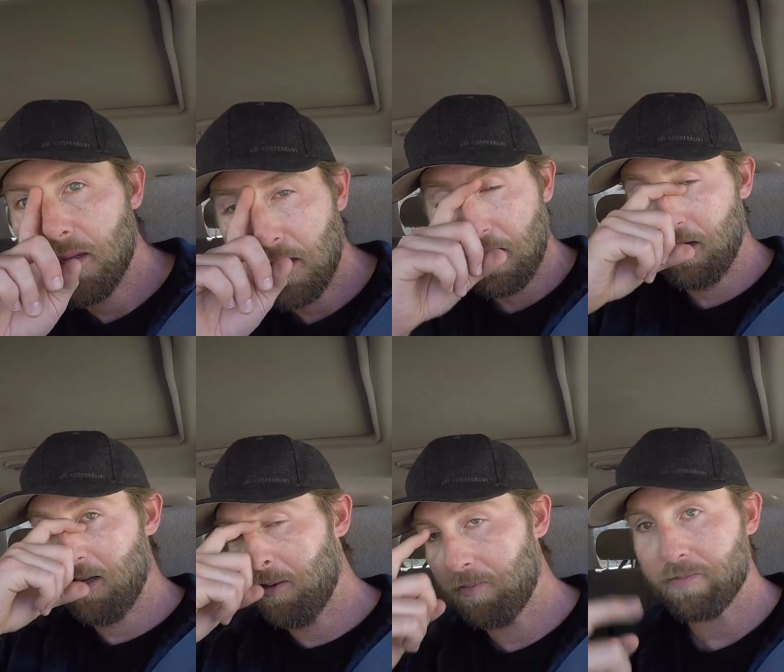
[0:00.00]

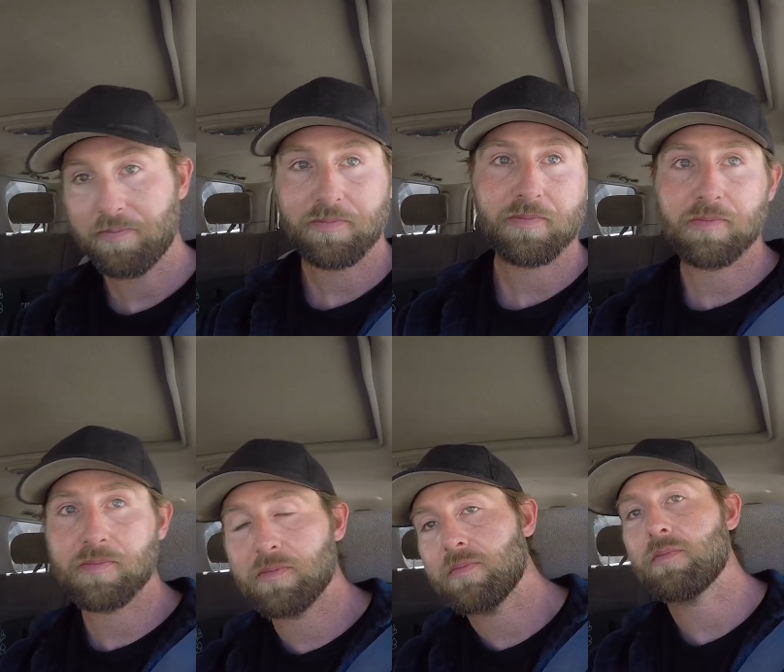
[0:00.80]
Um,
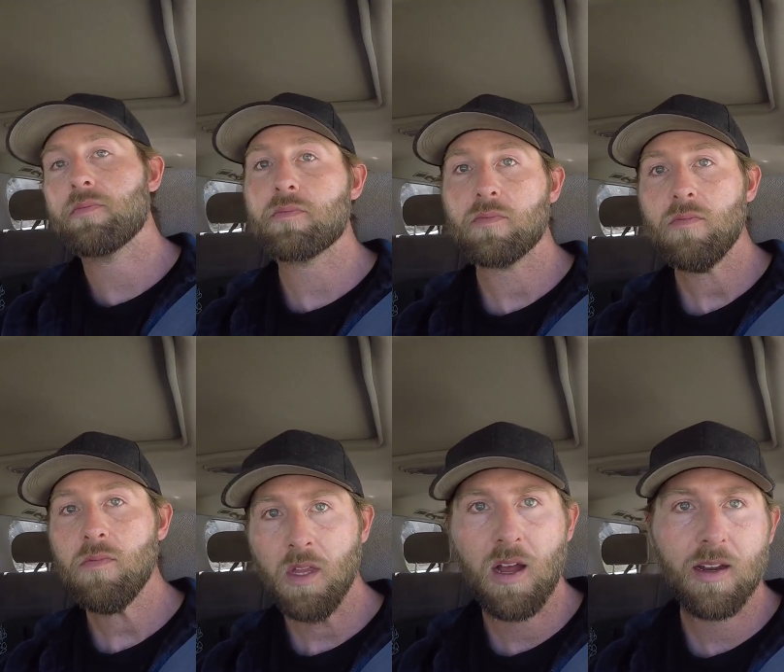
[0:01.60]

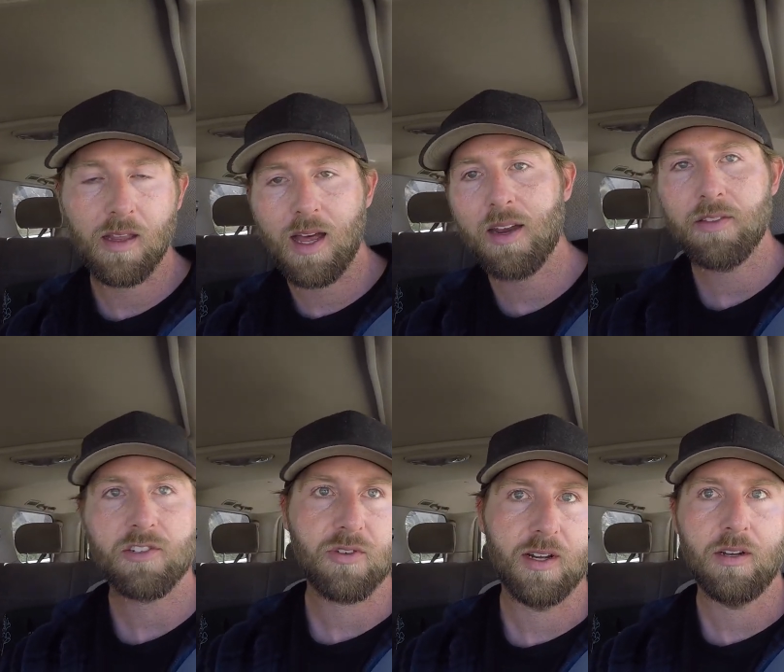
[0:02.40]
on a lot of the
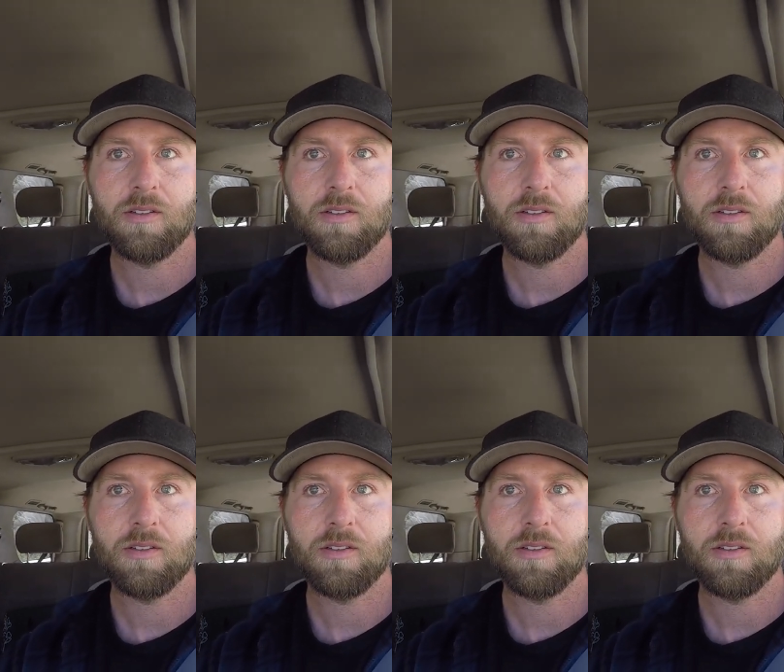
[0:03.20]
trail.